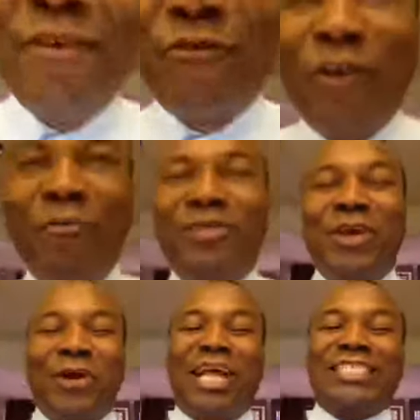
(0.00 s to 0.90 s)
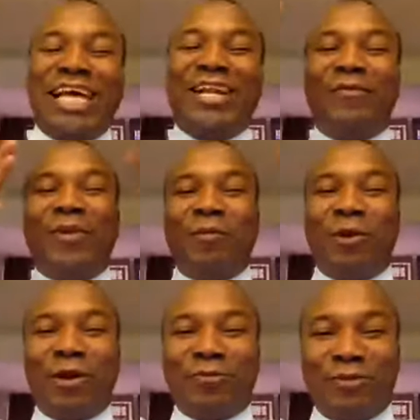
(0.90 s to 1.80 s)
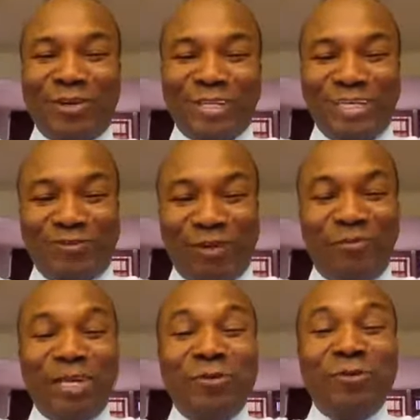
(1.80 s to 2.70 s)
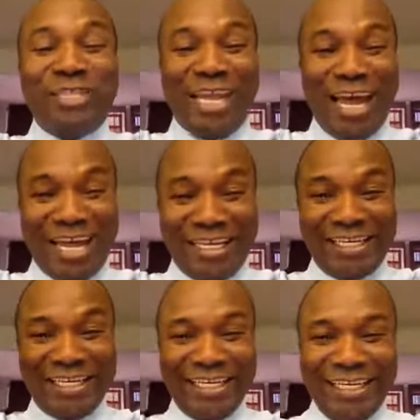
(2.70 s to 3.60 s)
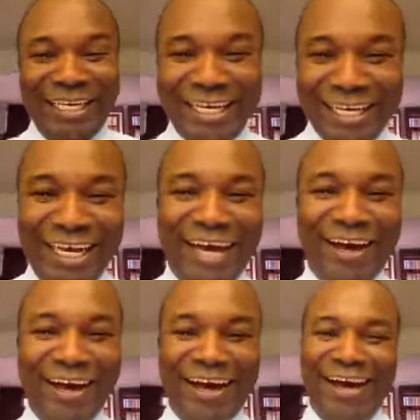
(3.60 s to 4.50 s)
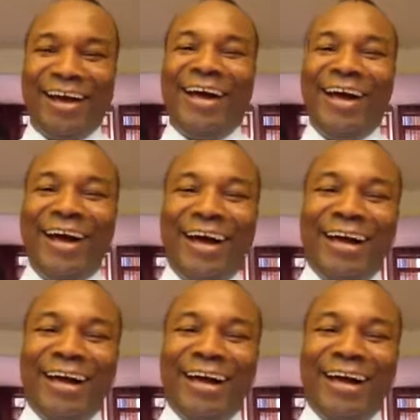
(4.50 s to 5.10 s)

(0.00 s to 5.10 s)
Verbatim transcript: from the other side of the world, from New Zealand. Uh,